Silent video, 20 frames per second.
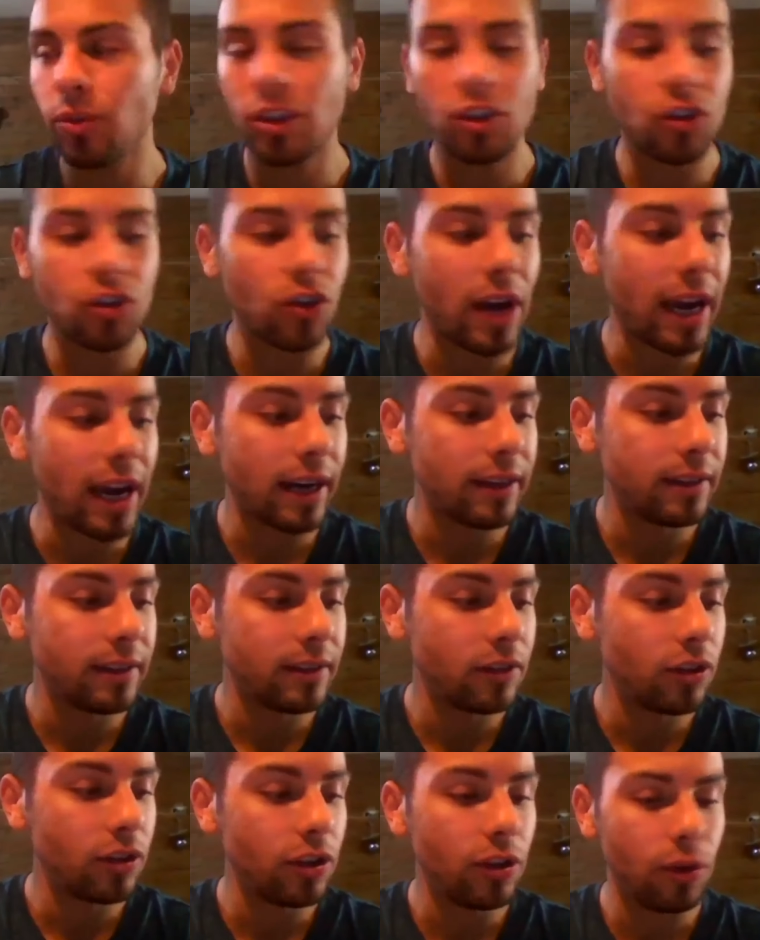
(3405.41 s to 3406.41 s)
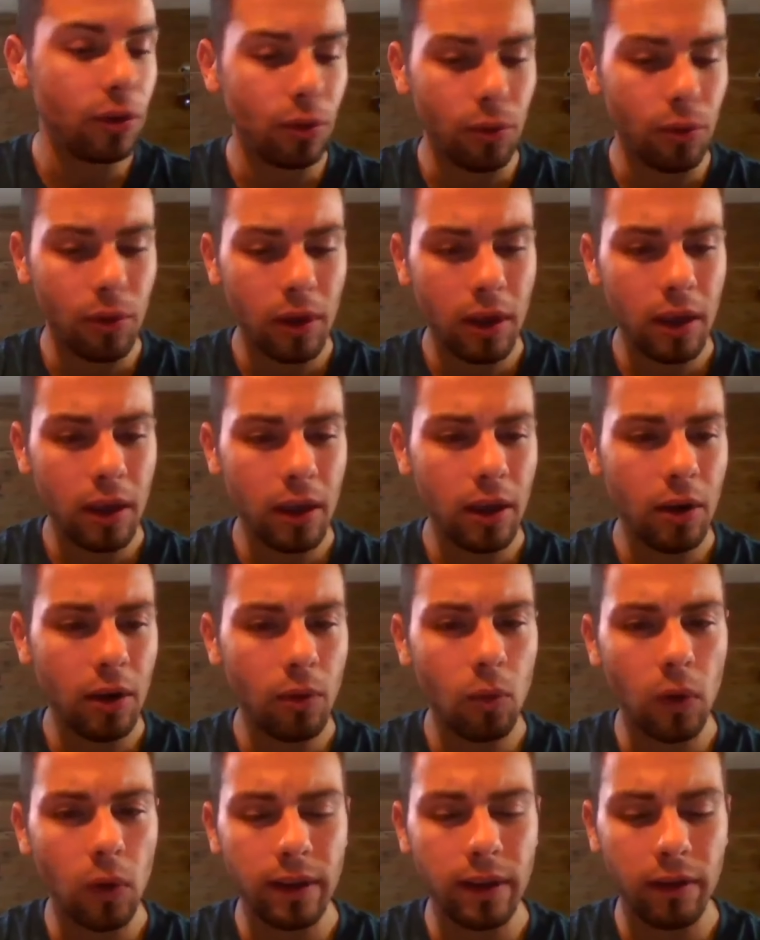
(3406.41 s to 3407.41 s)
attract to you
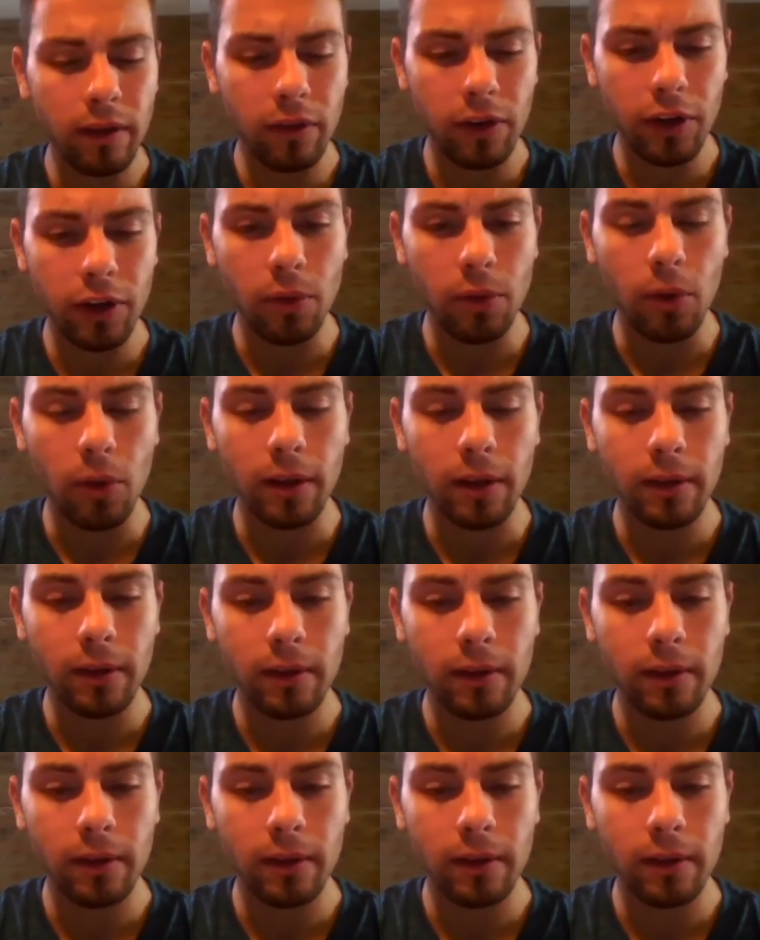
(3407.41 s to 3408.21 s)
whatever you want.